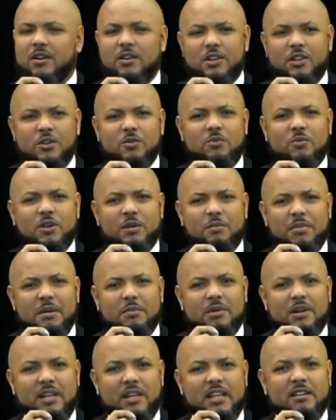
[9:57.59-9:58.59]
or you want to be
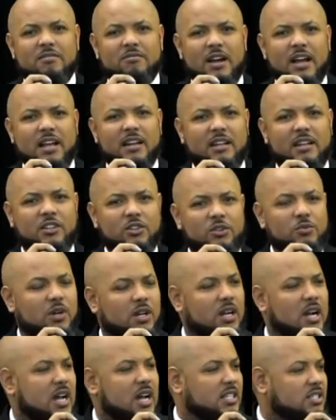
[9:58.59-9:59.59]
able to eat right and do
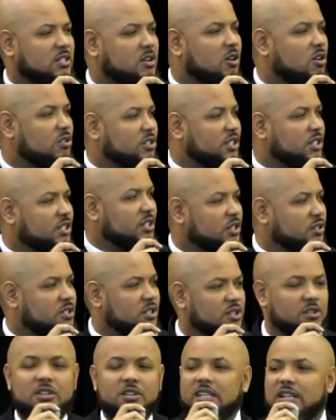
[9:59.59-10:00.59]
what God has called you to do
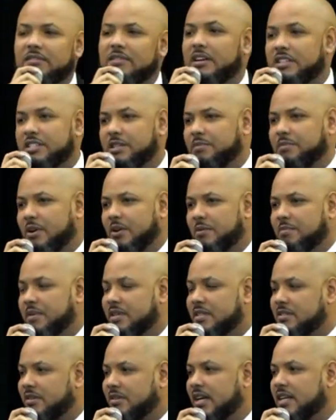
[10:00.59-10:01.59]
so you can live out your
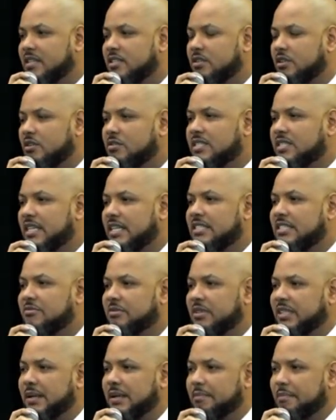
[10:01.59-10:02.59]
purpose, right? So those things
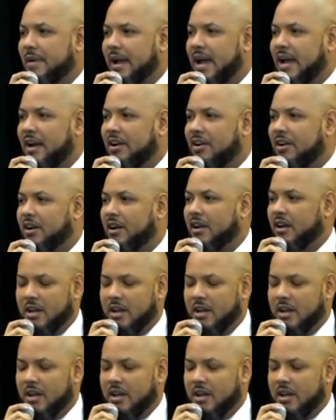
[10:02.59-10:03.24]
really matter.